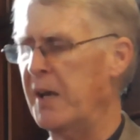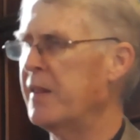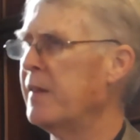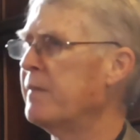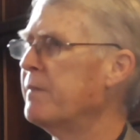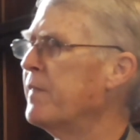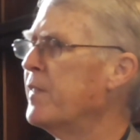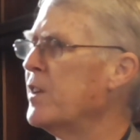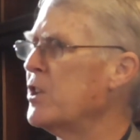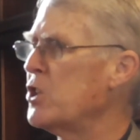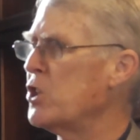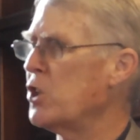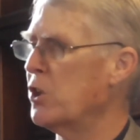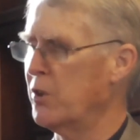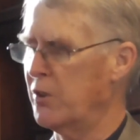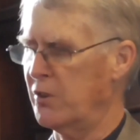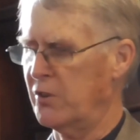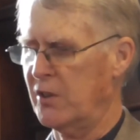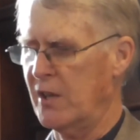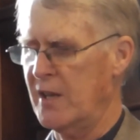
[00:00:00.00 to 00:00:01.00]
by the
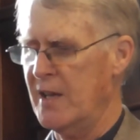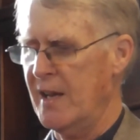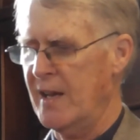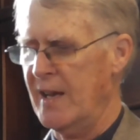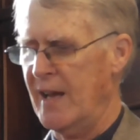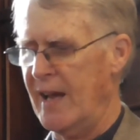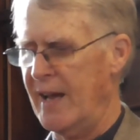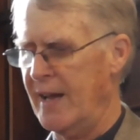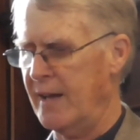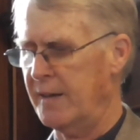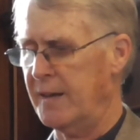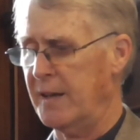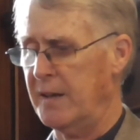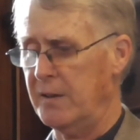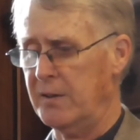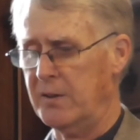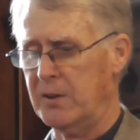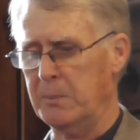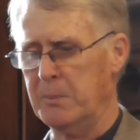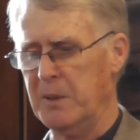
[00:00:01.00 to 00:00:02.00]
vicious
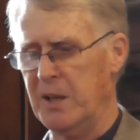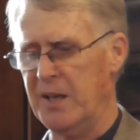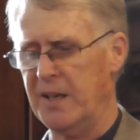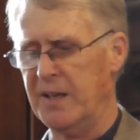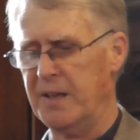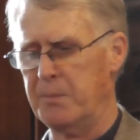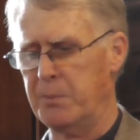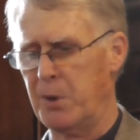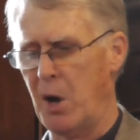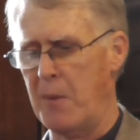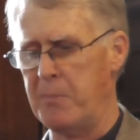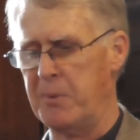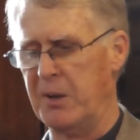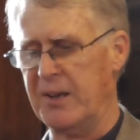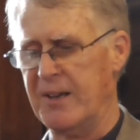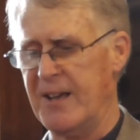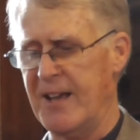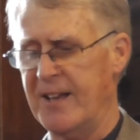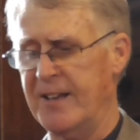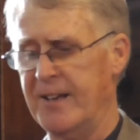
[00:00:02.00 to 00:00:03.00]
anti-Semitic
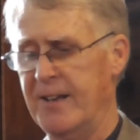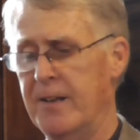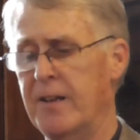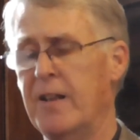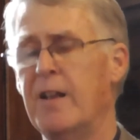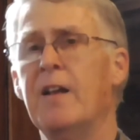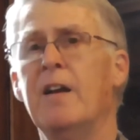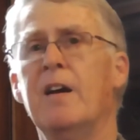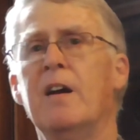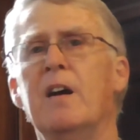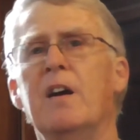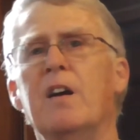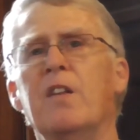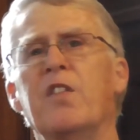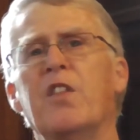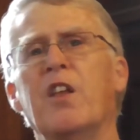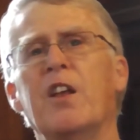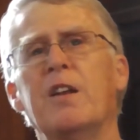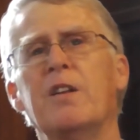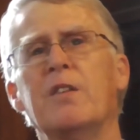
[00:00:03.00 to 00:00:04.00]
propaganda
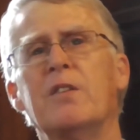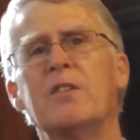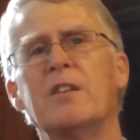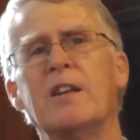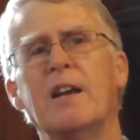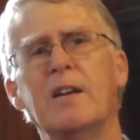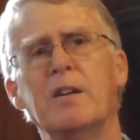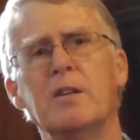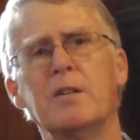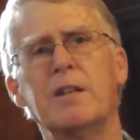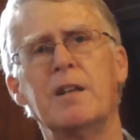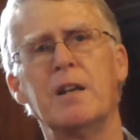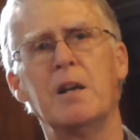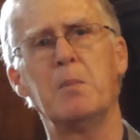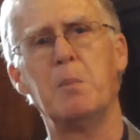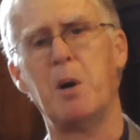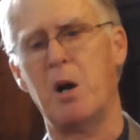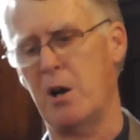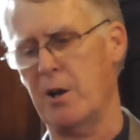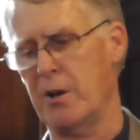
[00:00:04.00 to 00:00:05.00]
that assailed
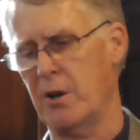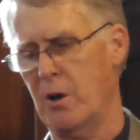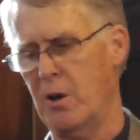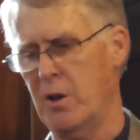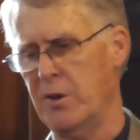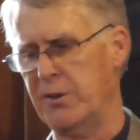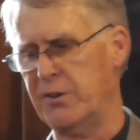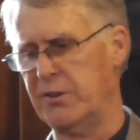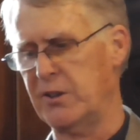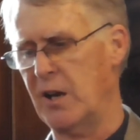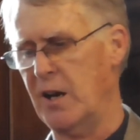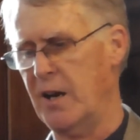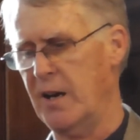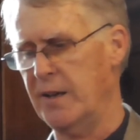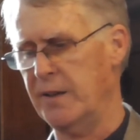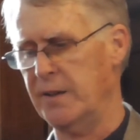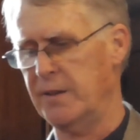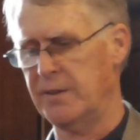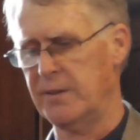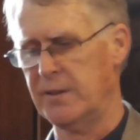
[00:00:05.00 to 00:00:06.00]
him on all
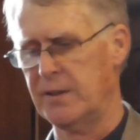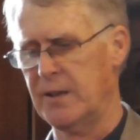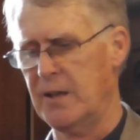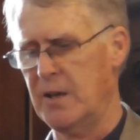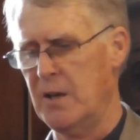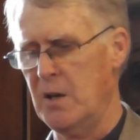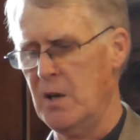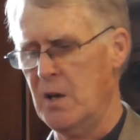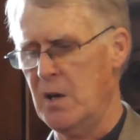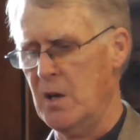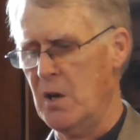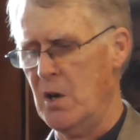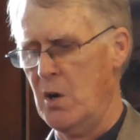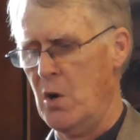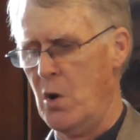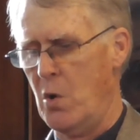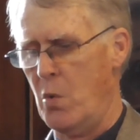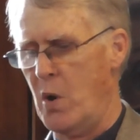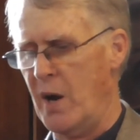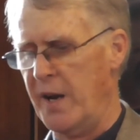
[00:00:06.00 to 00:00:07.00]
sides.
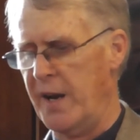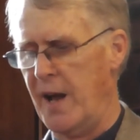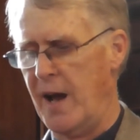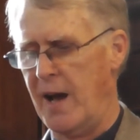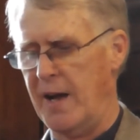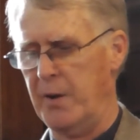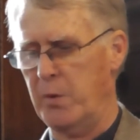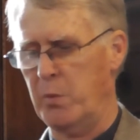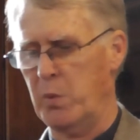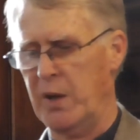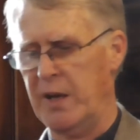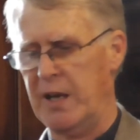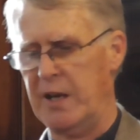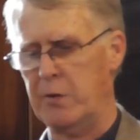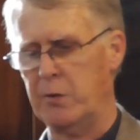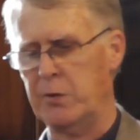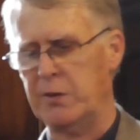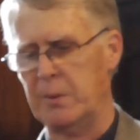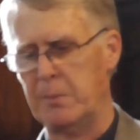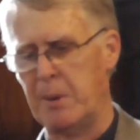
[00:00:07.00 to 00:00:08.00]
One night, when
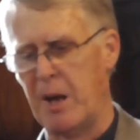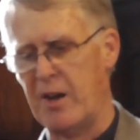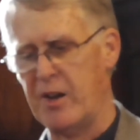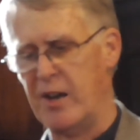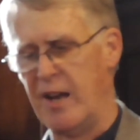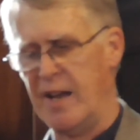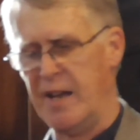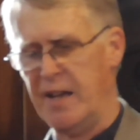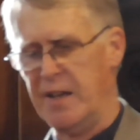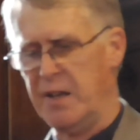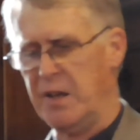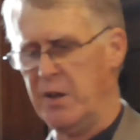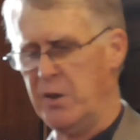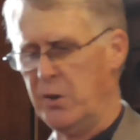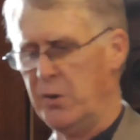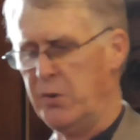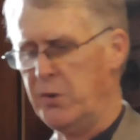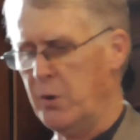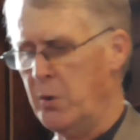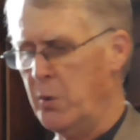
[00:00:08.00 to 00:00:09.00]
he was about 8
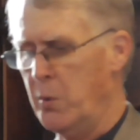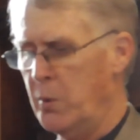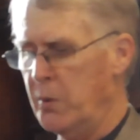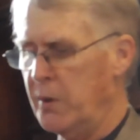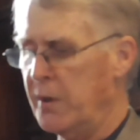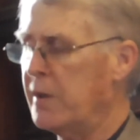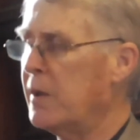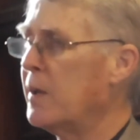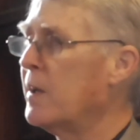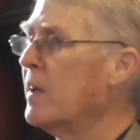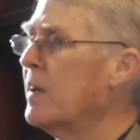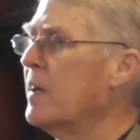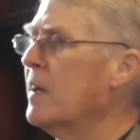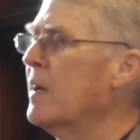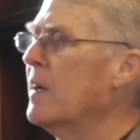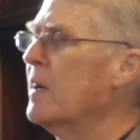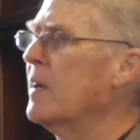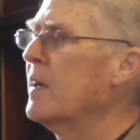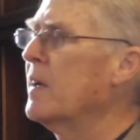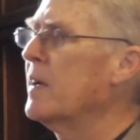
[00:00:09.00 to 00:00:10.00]
years old,
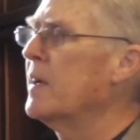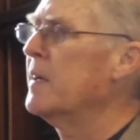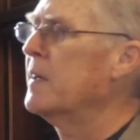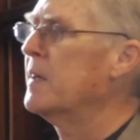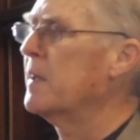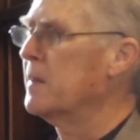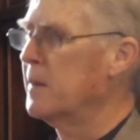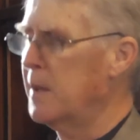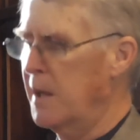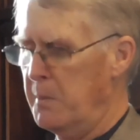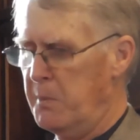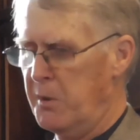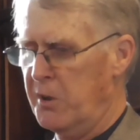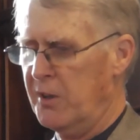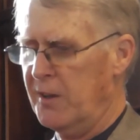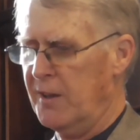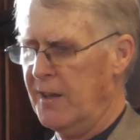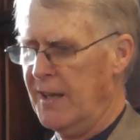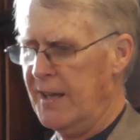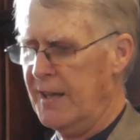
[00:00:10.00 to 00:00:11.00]
he
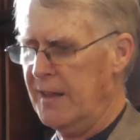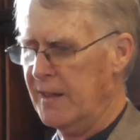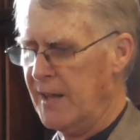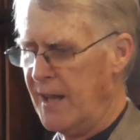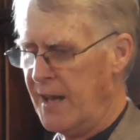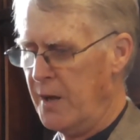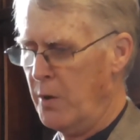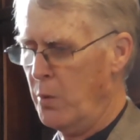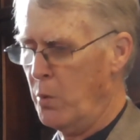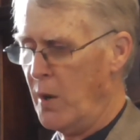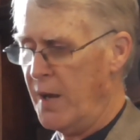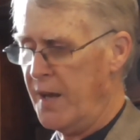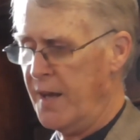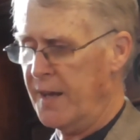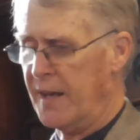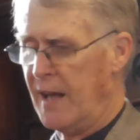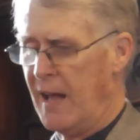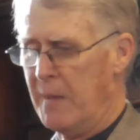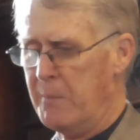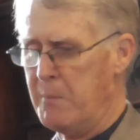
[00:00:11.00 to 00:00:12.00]
deliberately lay
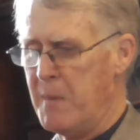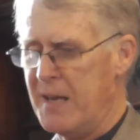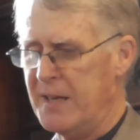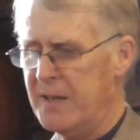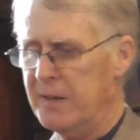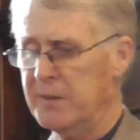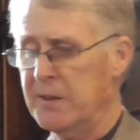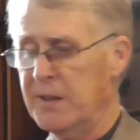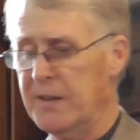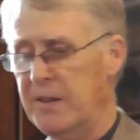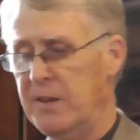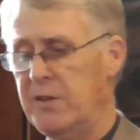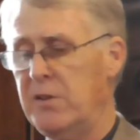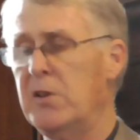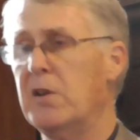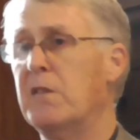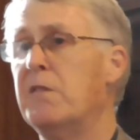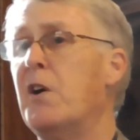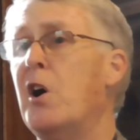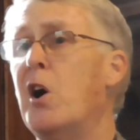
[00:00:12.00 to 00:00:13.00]
awake and made a
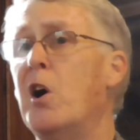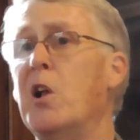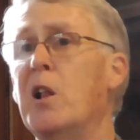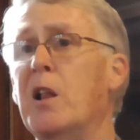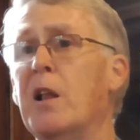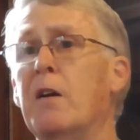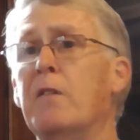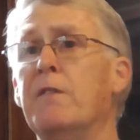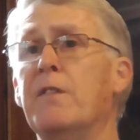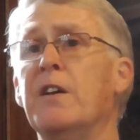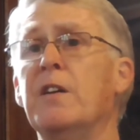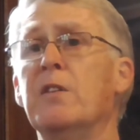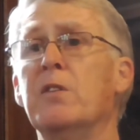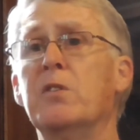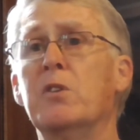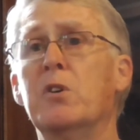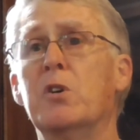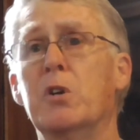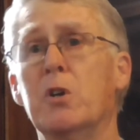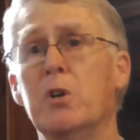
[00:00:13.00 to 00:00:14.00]
list of all of
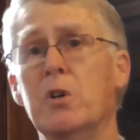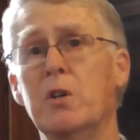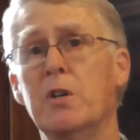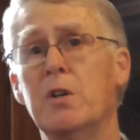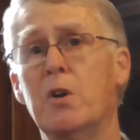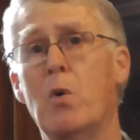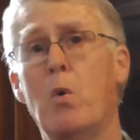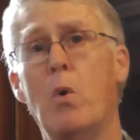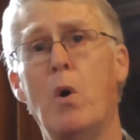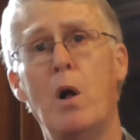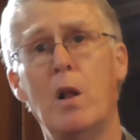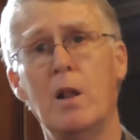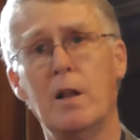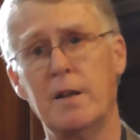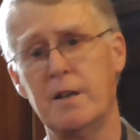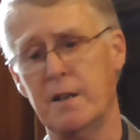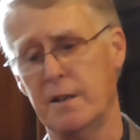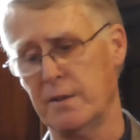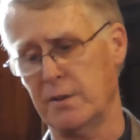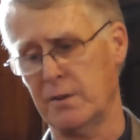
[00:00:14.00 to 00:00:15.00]
his good
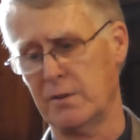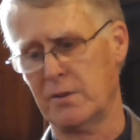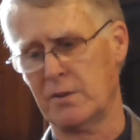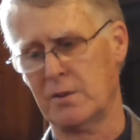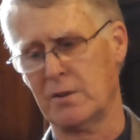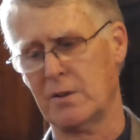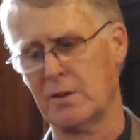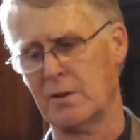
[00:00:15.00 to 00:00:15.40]
qualities.